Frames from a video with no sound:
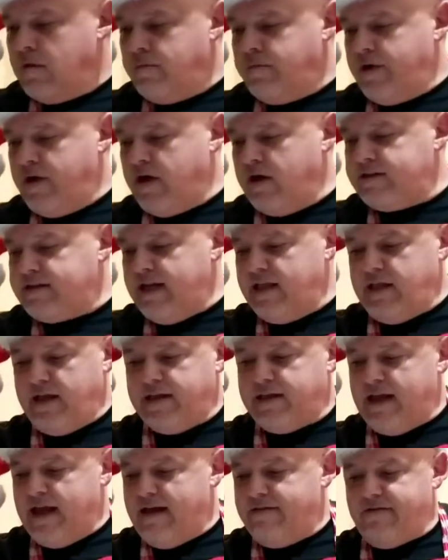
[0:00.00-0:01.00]
Because I like
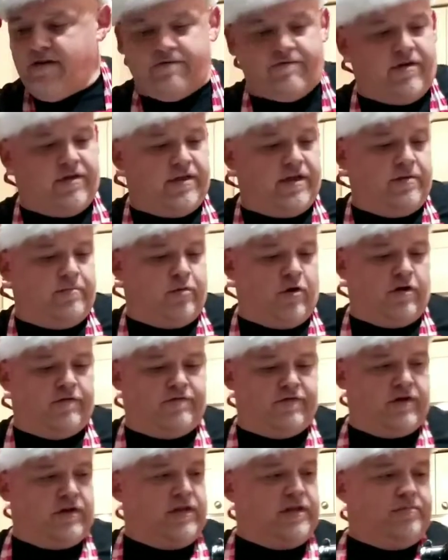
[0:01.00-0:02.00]
to have everything
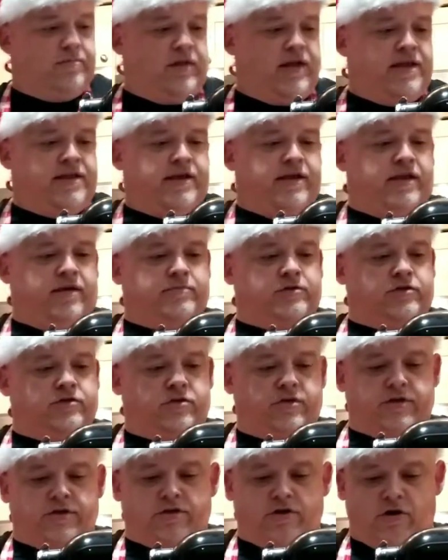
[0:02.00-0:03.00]
perfectly blended, I'm just
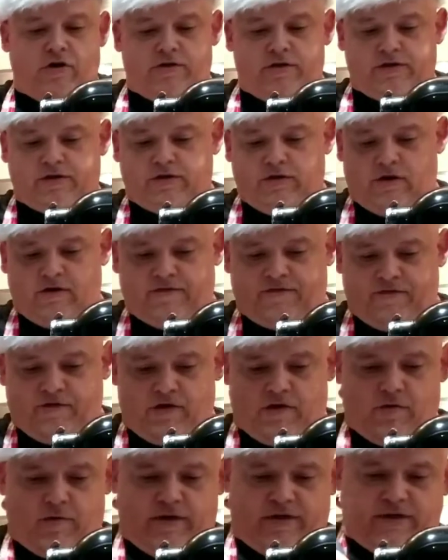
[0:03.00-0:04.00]
going to turn this off for a
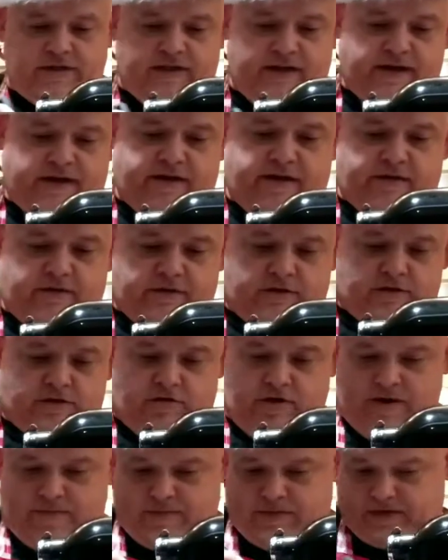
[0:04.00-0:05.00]
quick second,
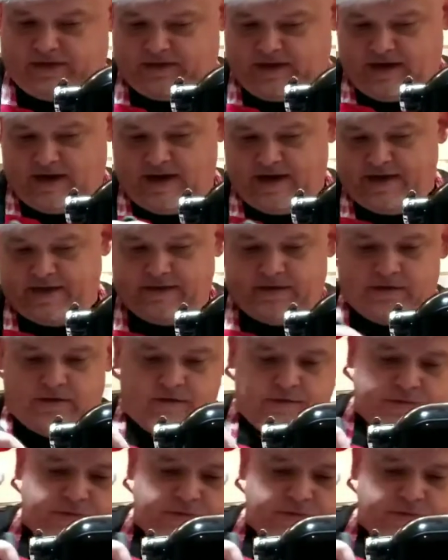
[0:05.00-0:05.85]
scrape the sides.